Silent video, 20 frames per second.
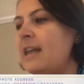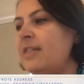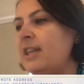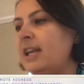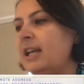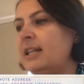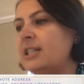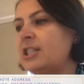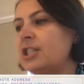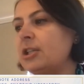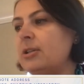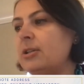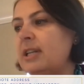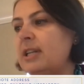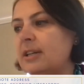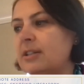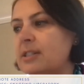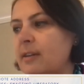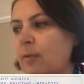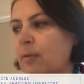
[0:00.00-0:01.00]
In the initial
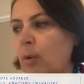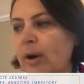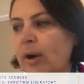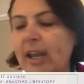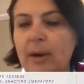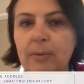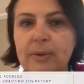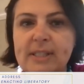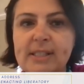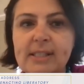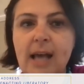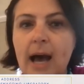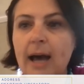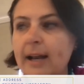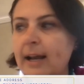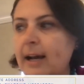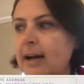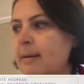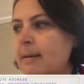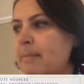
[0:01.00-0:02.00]
years of working with
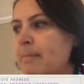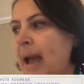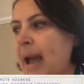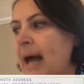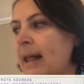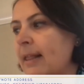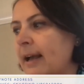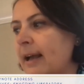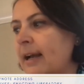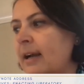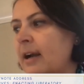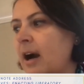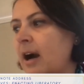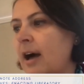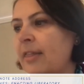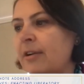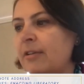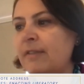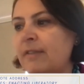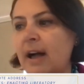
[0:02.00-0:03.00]
SAADA, Mallick,
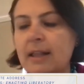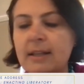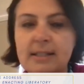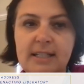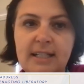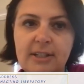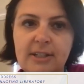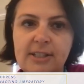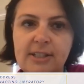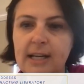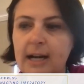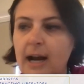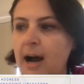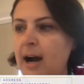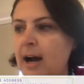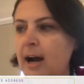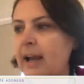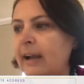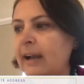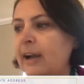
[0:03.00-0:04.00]
other volunteers, and
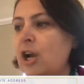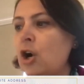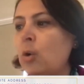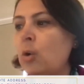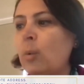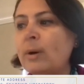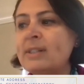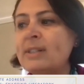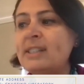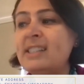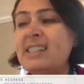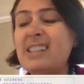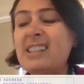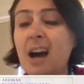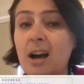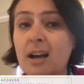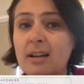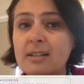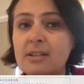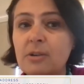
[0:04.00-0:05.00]
I were
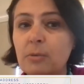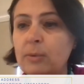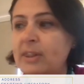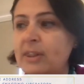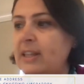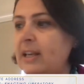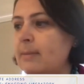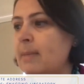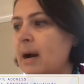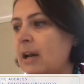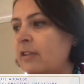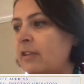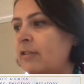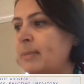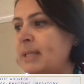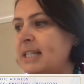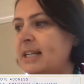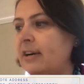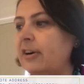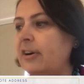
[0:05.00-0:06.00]
stunned with the amount
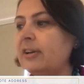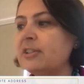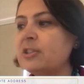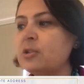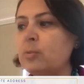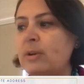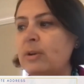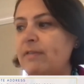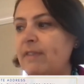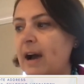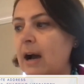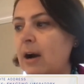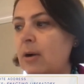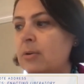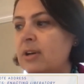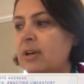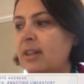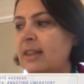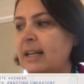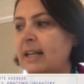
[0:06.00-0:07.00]
of materials we
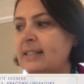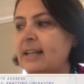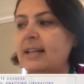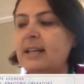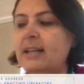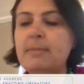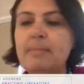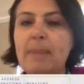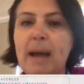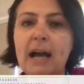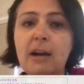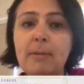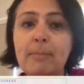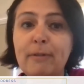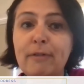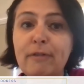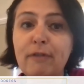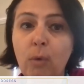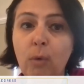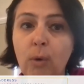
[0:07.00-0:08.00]
found that dated
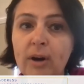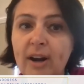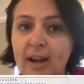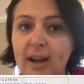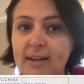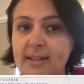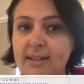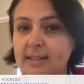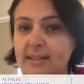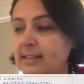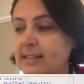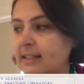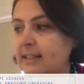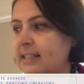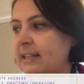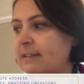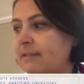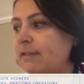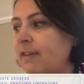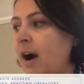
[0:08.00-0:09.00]
back before
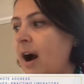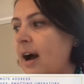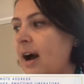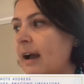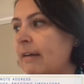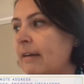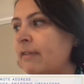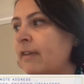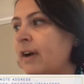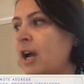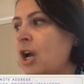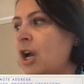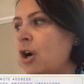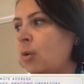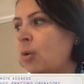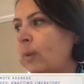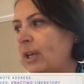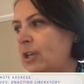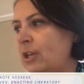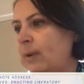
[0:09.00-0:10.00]
1965,
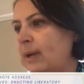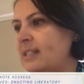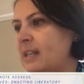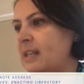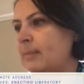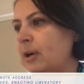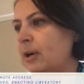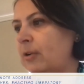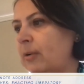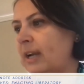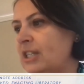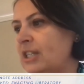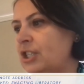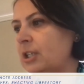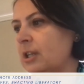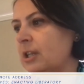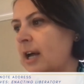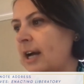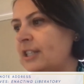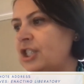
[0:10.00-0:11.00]
when US
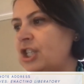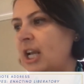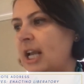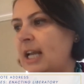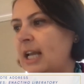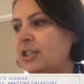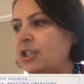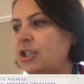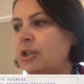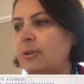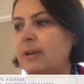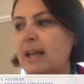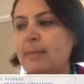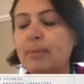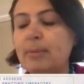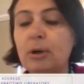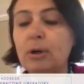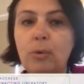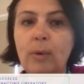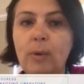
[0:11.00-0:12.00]
immigration law changed to
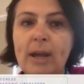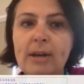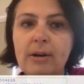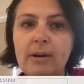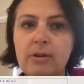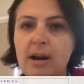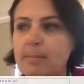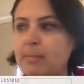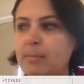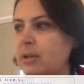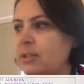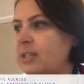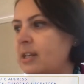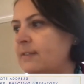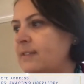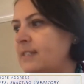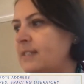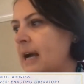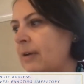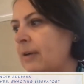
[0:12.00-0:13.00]
enable greater numbers
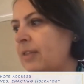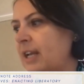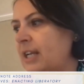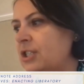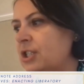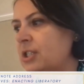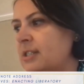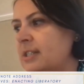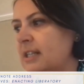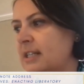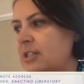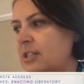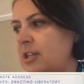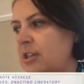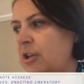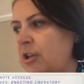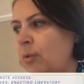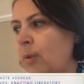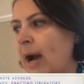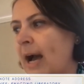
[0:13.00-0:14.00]
of South Asians
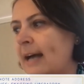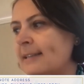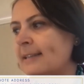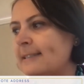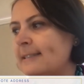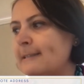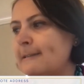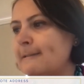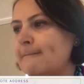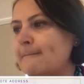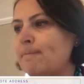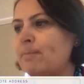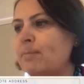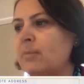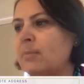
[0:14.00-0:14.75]
into the US.